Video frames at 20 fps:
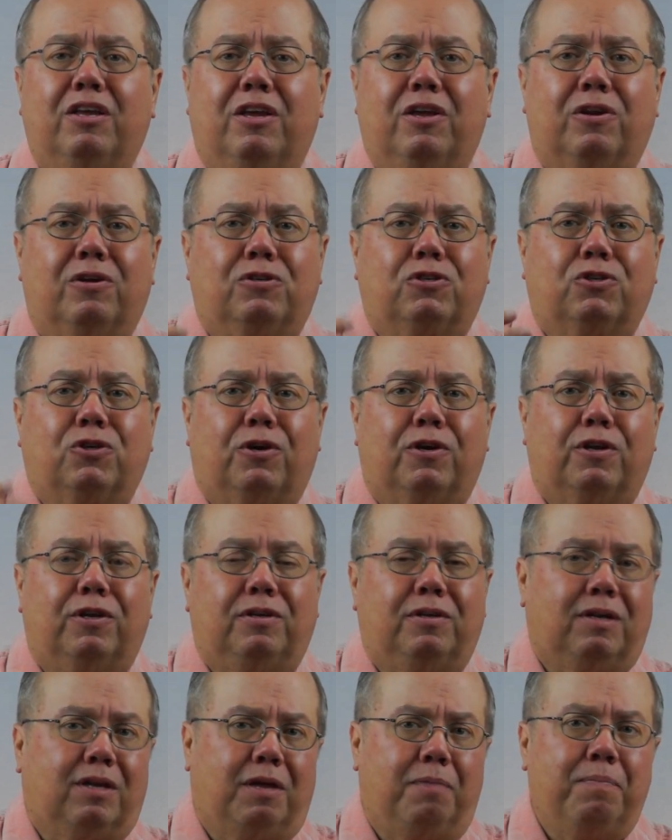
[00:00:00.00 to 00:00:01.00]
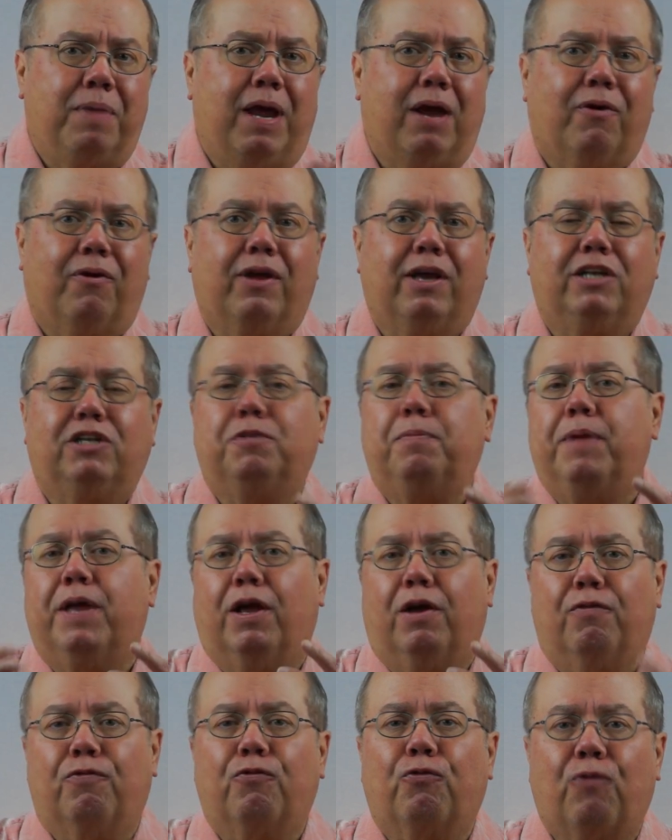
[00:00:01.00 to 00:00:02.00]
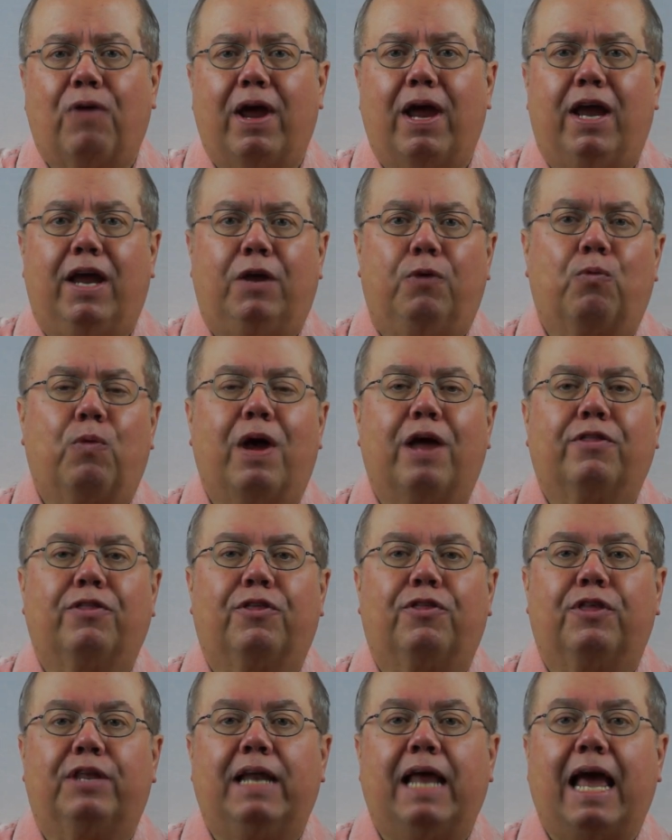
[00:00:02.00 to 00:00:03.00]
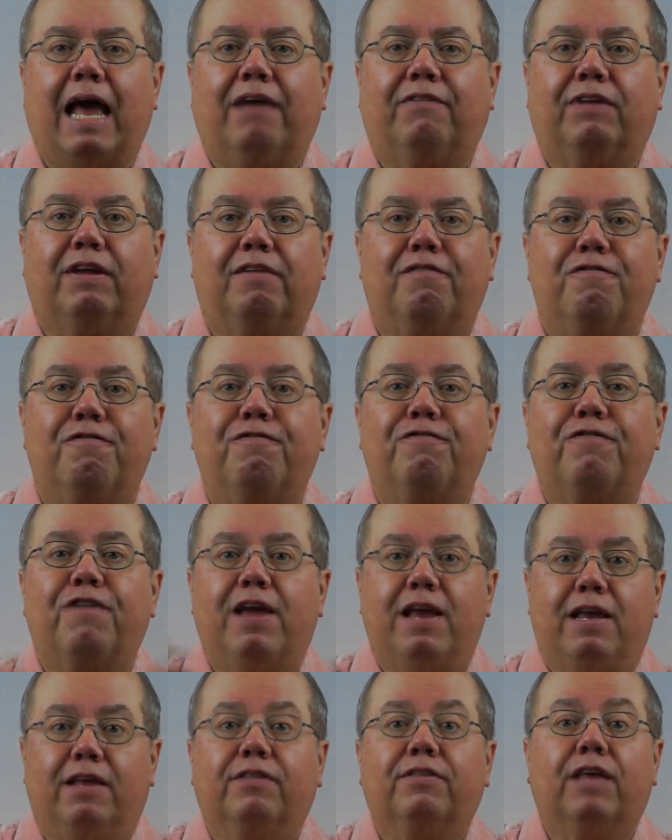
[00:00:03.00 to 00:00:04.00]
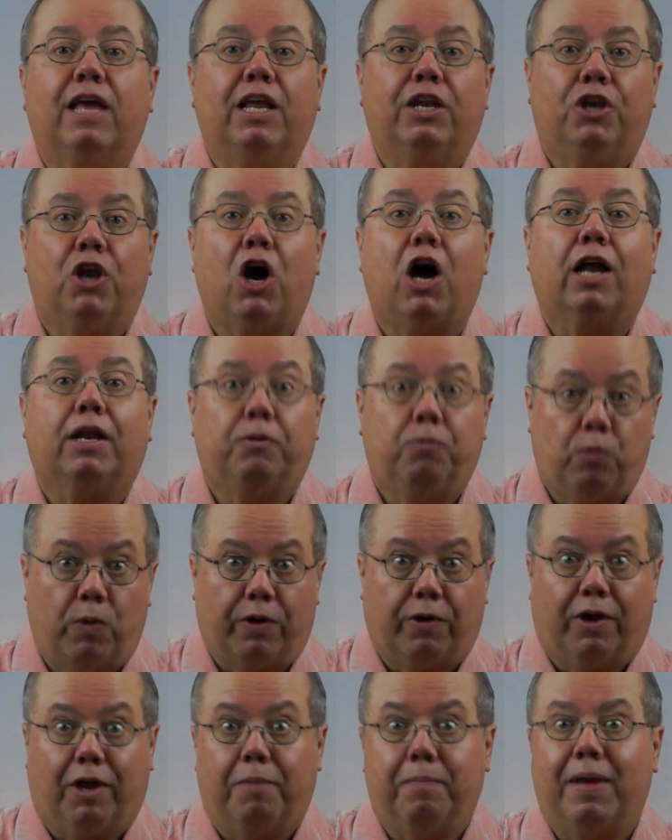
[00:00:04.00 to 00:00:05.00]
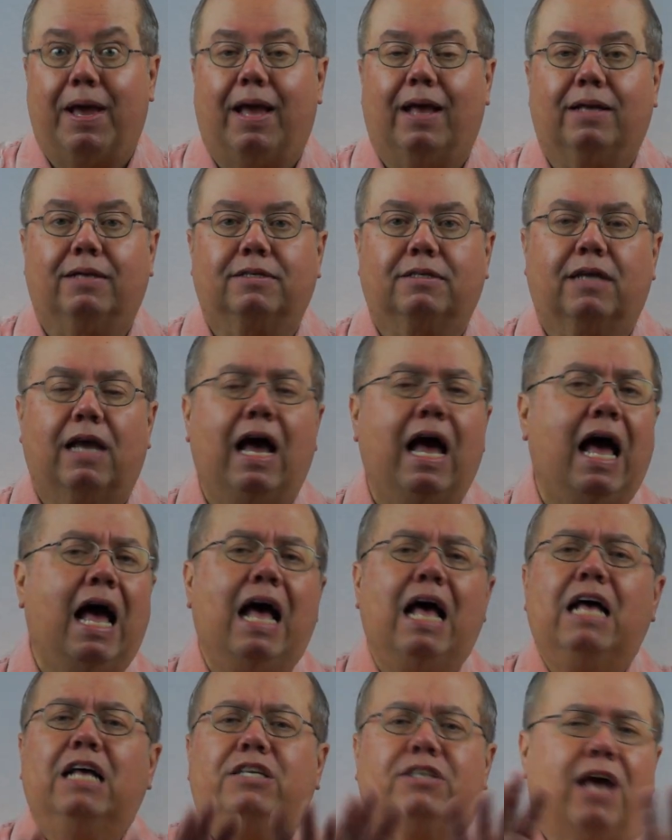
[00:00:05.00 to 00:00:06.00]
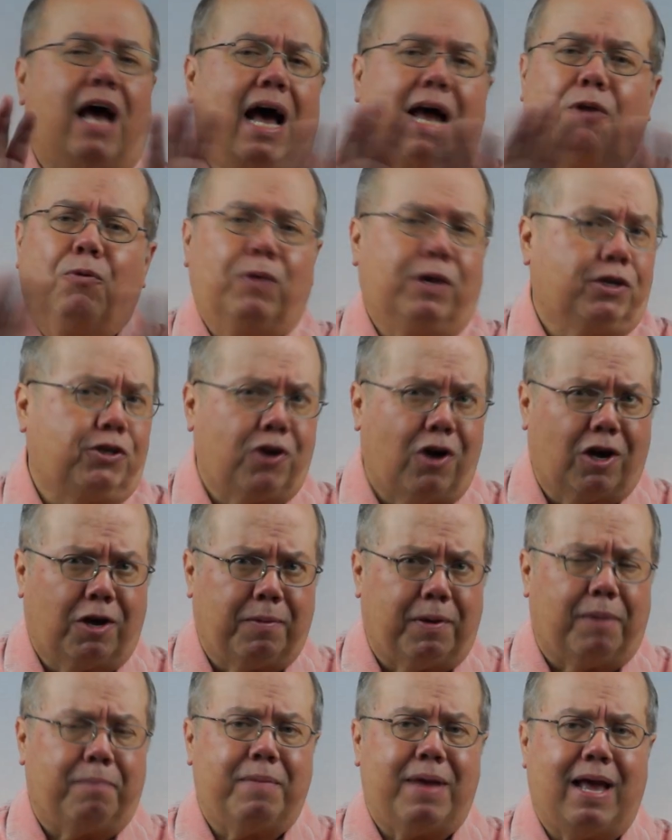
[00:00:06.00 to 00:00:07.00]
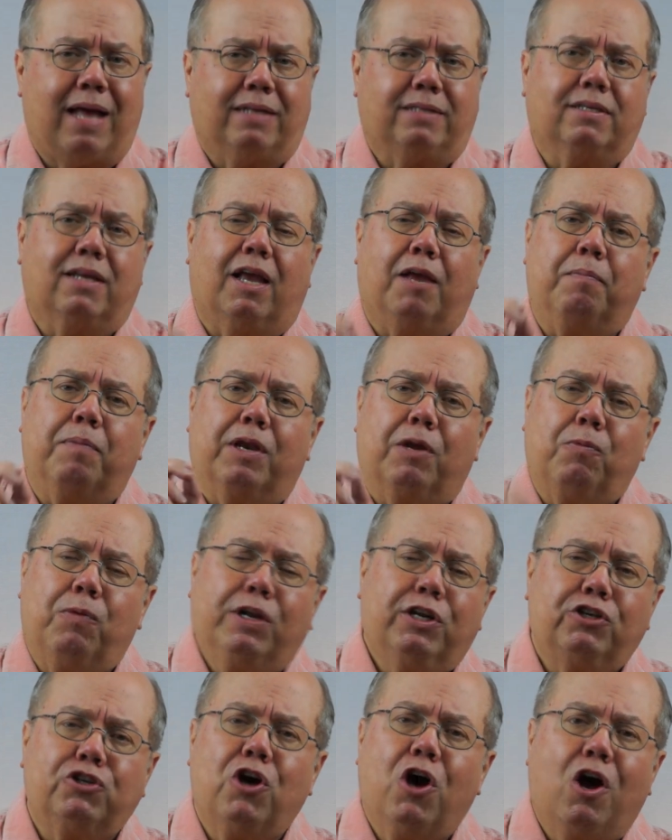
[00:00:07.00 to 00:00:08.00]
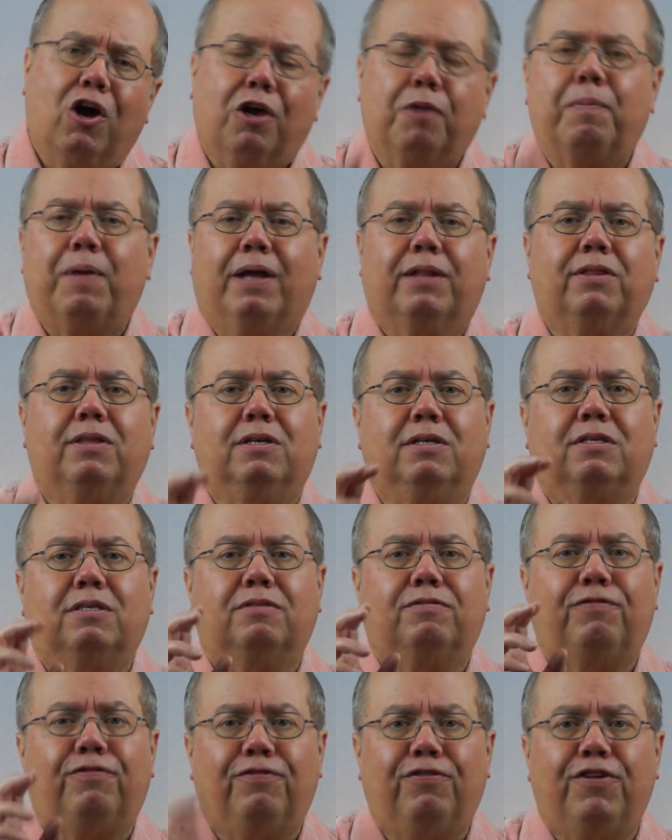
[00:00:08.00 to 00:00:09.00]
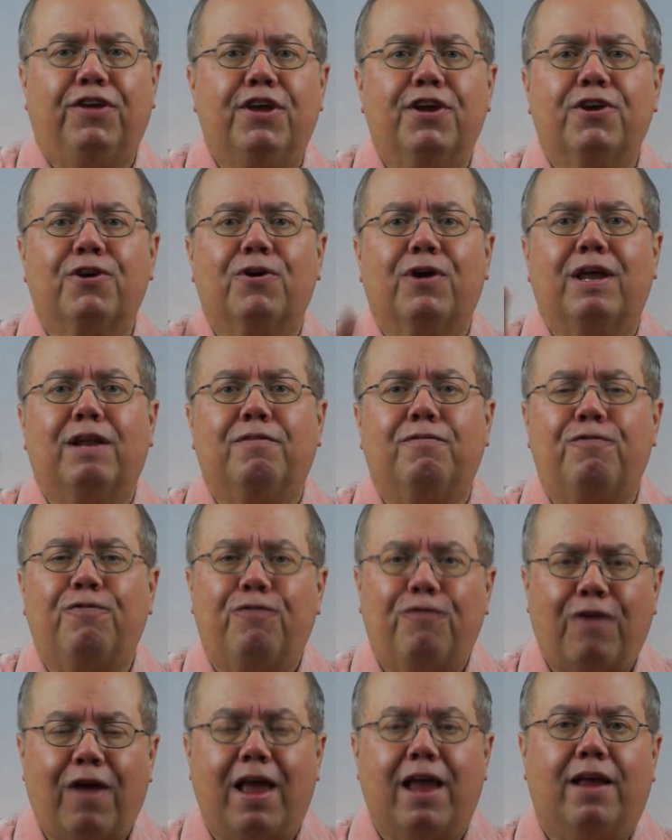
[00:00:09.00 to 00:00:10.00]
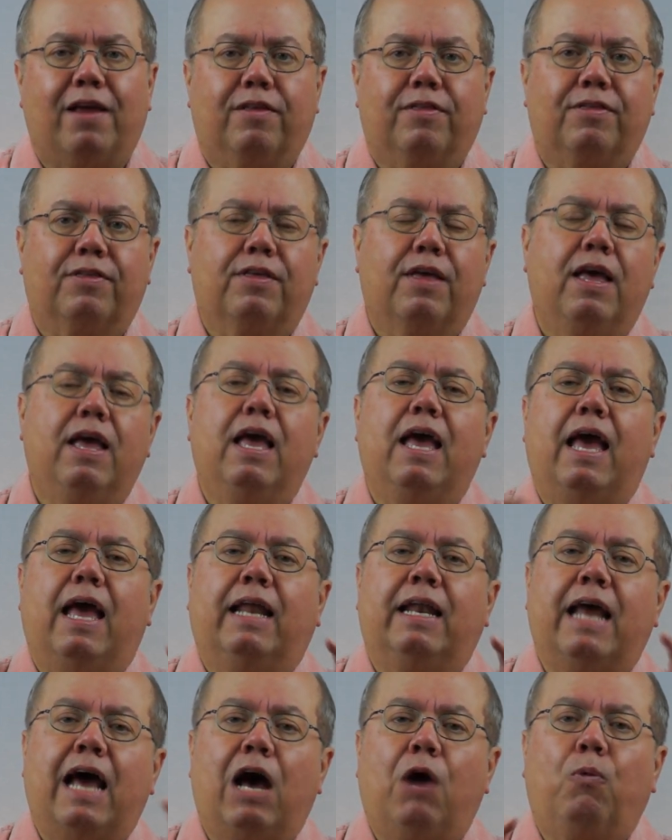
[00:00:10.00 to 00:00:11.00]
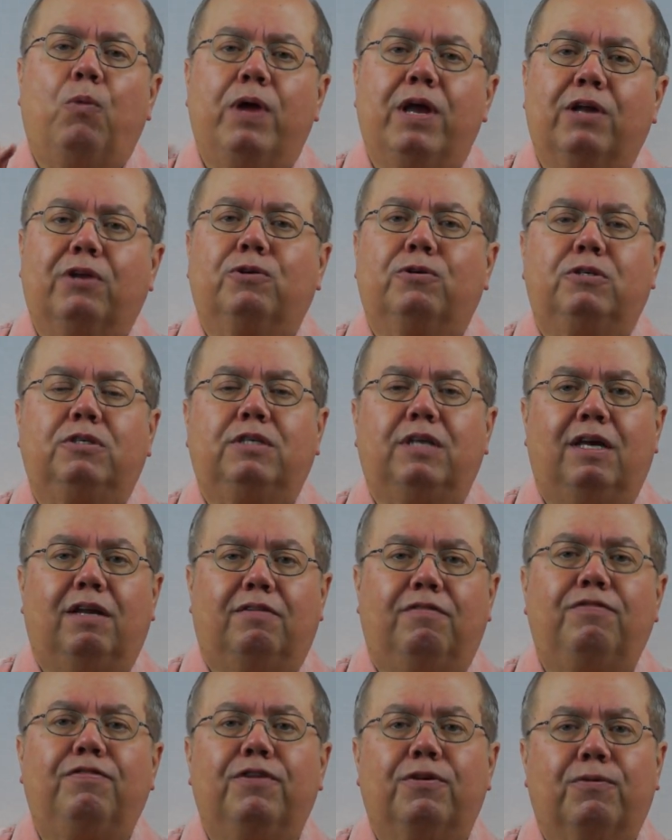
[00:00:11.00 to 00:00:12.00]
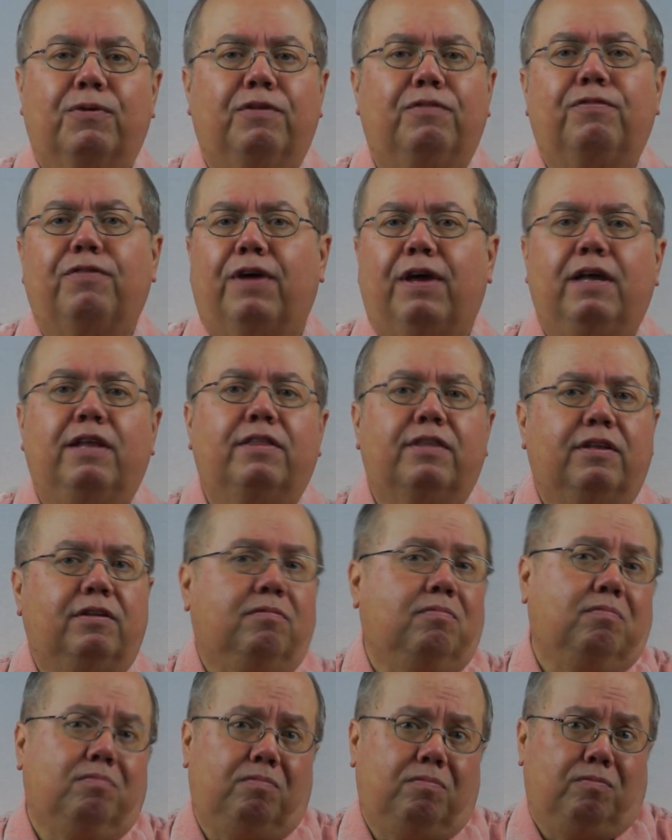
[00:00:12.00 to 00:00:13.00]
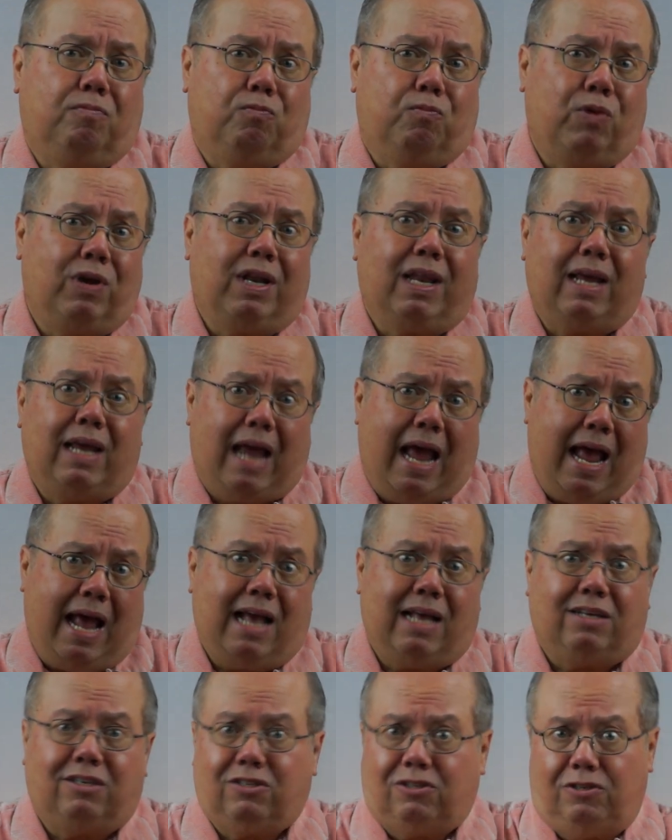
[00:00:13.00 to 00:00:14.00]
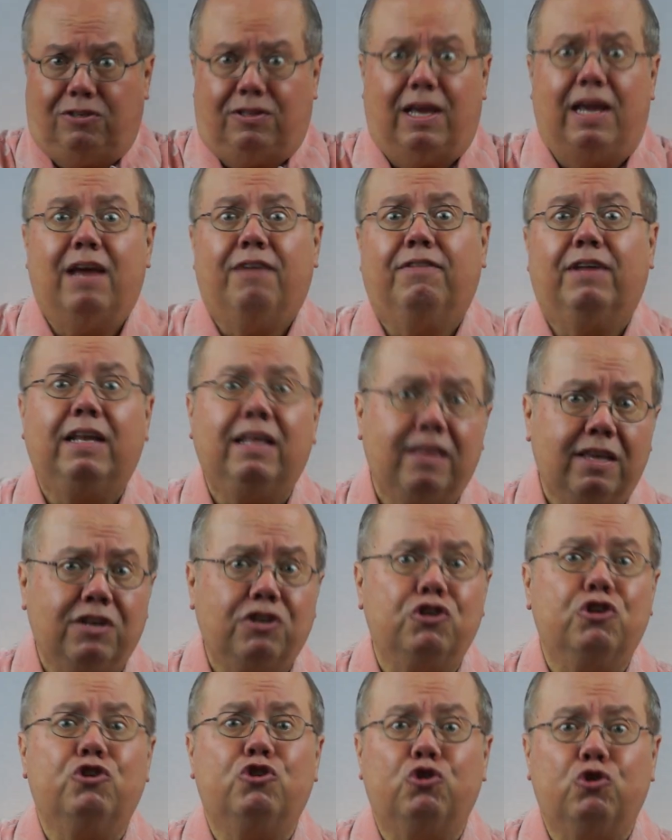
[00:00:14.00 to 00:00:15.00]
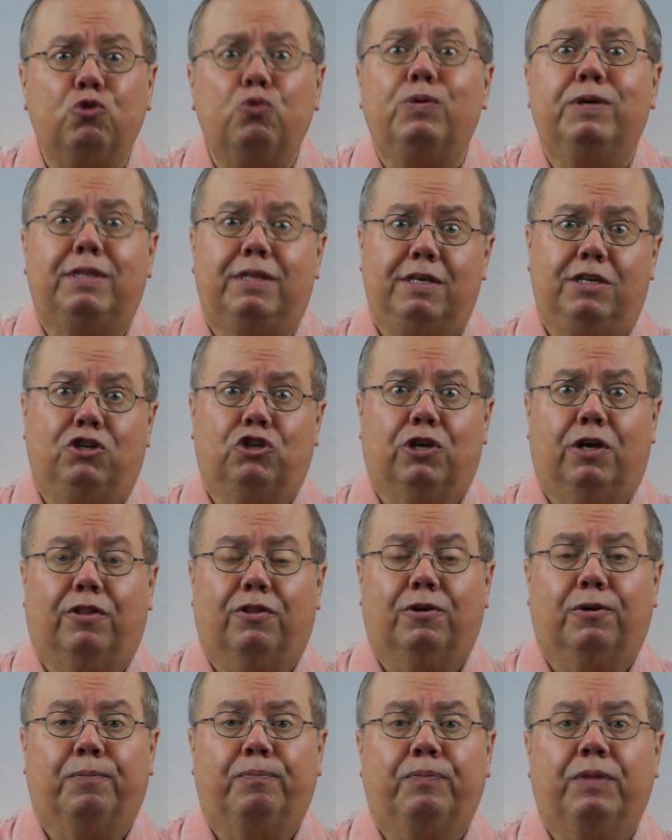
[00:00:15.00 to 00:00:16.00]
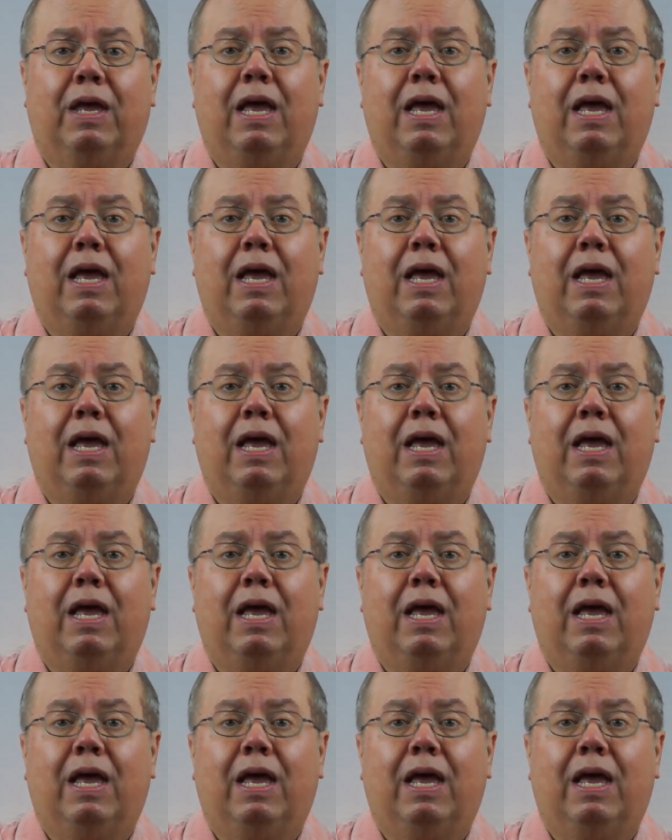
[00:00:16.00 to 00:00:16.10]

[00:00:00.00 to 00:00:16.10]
you know, started comparing it to being afraid rather than having faith and not wearing a mask. So I don't want to talk about masking, but I want to talk about this fear and faith and how we understand fear and faith and really ask do they have anything to do with each other?